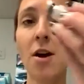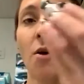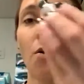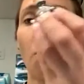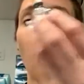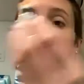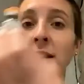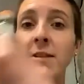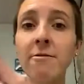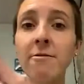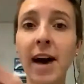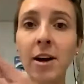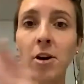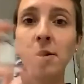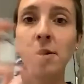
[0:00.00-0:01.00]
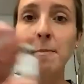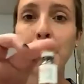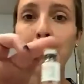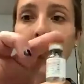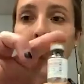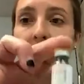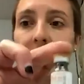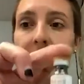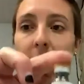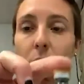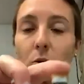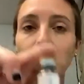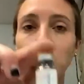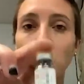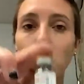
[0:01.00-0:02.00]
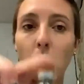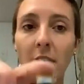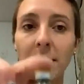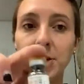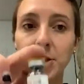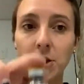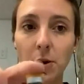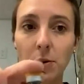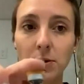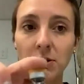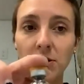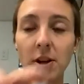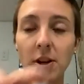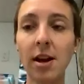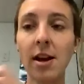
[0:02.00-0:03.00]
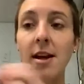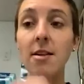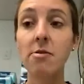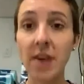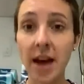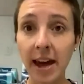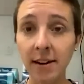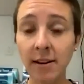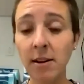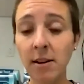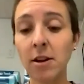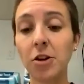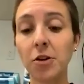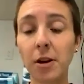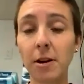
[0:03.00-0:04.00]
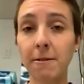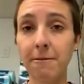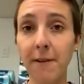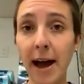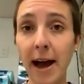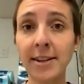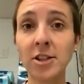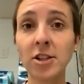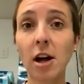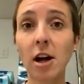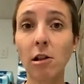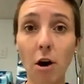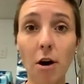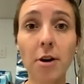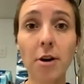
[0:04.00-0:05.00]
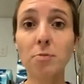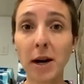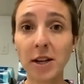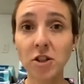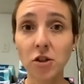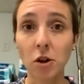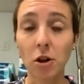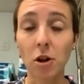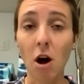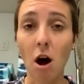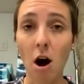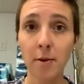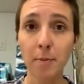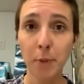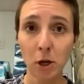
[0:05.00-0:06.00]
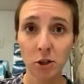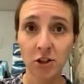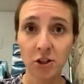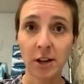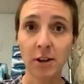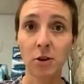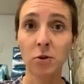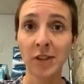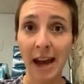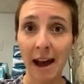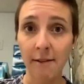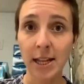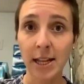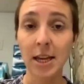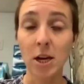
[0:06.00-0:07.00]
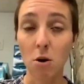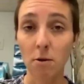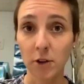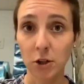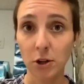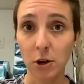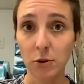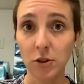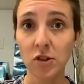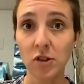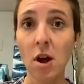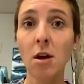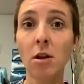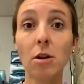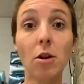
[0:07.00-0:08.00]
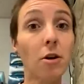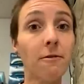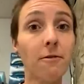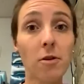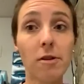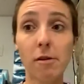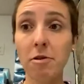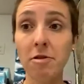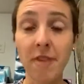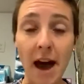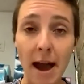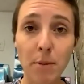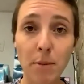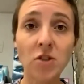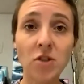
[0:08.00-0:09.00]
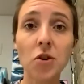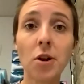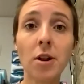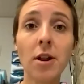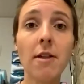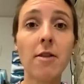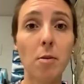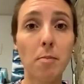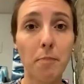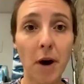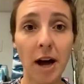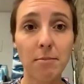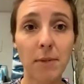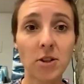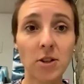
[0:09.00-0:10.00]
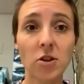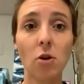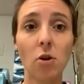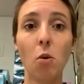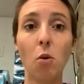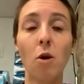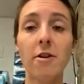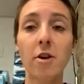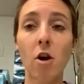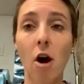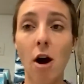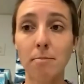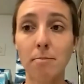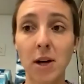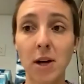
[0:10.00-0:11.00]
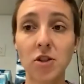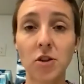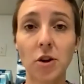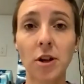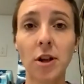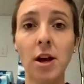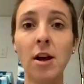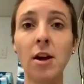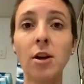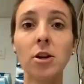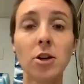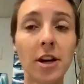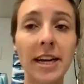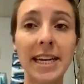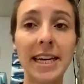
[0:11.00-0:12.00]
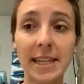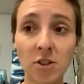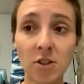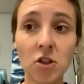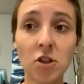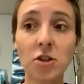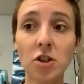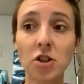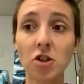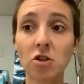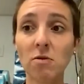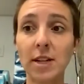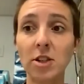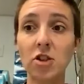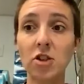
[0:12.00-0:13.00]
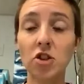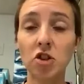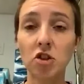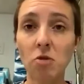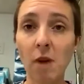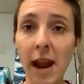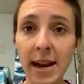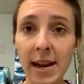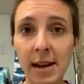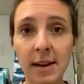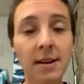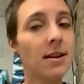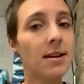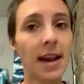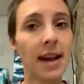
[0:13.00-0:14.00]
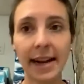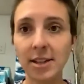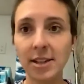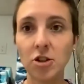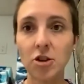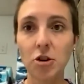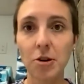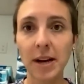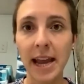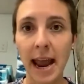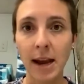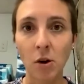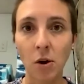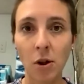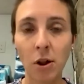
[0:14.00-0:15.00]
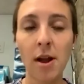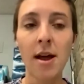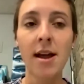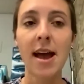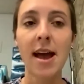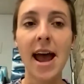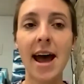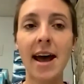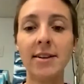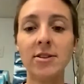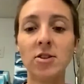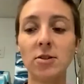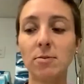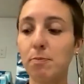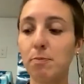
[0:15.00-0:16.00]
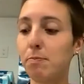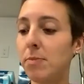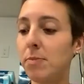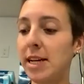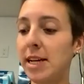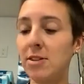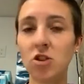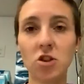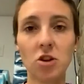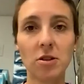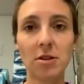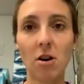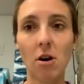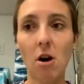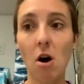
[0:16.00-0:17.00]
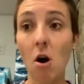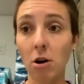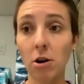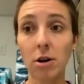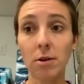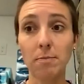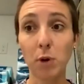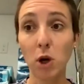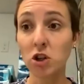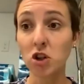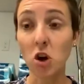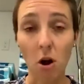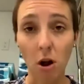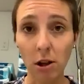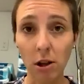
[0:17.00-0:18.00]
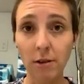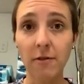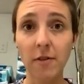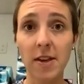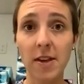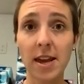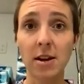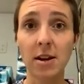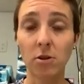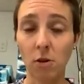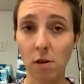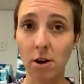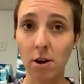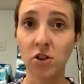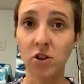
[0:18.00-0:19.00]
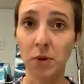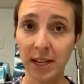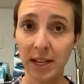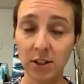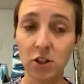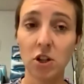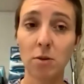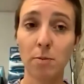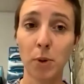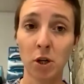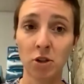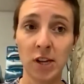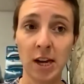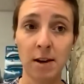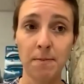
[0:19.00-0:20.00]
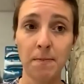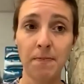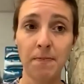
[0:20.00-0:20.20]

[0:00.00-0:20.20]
One vial is equal to one dose. Then you're going to find a large muscle on the person who's having the overdose. Look for their thigh muscle, their butt muscle, or their arm muscle. You're going to insert the syringe straight in, 90-degree angle, and insert or push all of the naloxone into the person.